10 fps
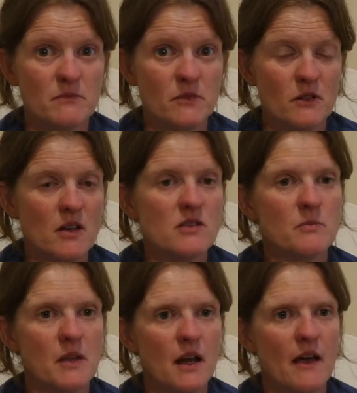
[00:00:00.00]
right?
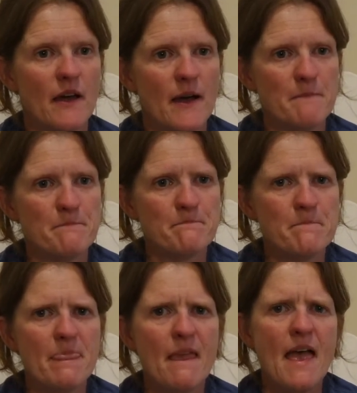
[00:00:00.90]
Something like that.
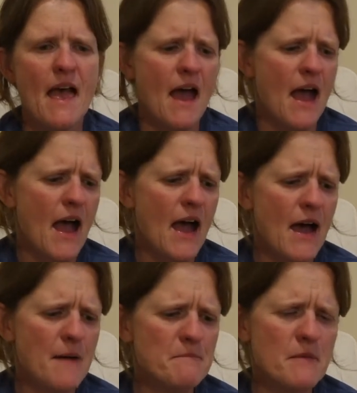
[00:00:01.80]

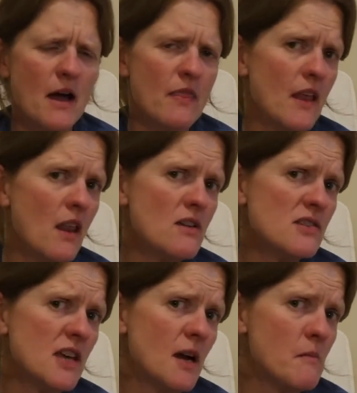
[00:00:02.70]
And the last
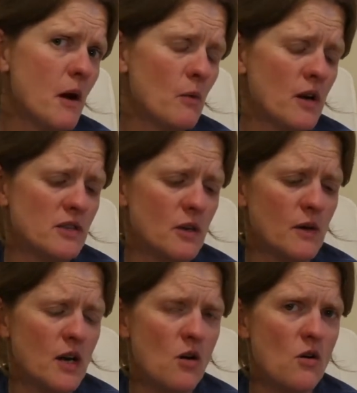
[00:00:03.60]
thing I might want to do
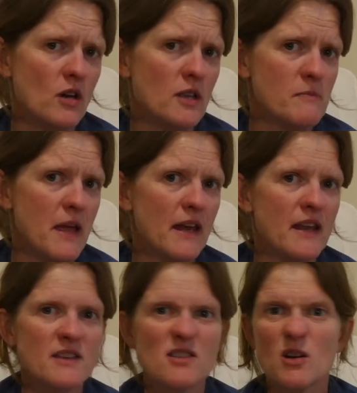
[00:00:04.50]
and hook them in
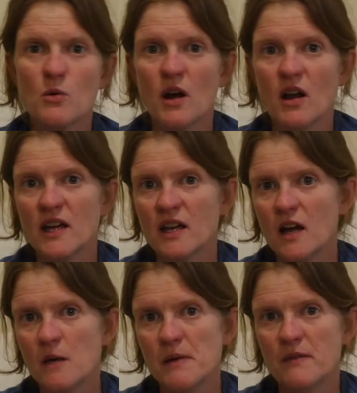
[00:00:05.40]
is I quite like
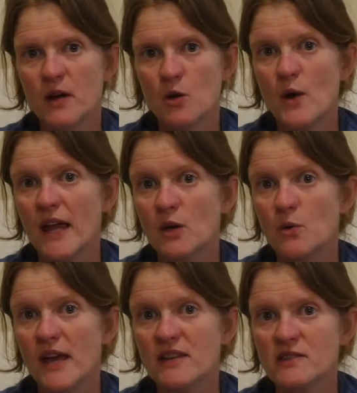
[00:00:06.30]
a bit of a quick
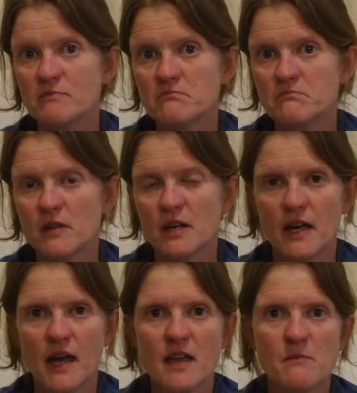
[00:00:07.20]
quiz.
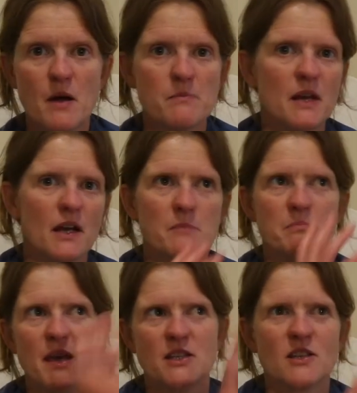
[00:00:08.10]
Okay, might be like a
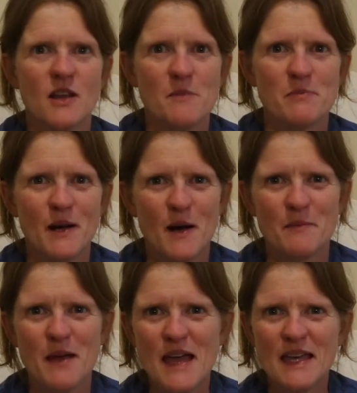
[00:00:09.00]
picture that I put up.
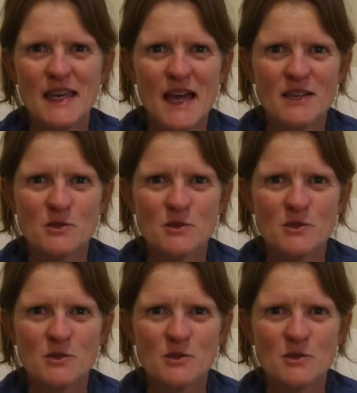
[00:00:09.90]
guess